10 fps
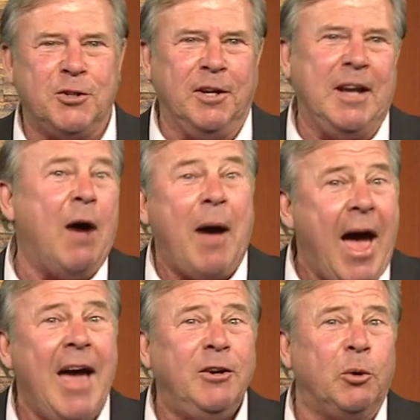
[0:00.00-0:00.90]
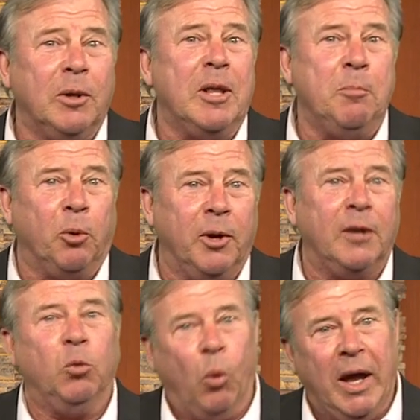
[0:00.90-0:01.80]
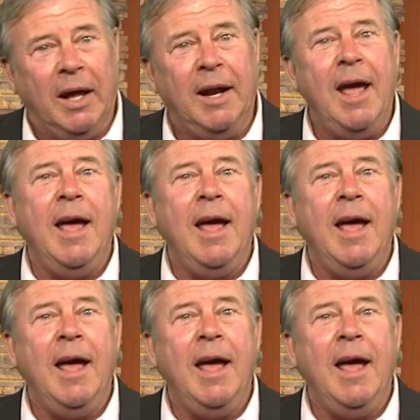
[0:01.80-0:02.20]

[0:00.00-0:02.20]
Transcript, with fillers: can now accurately predict when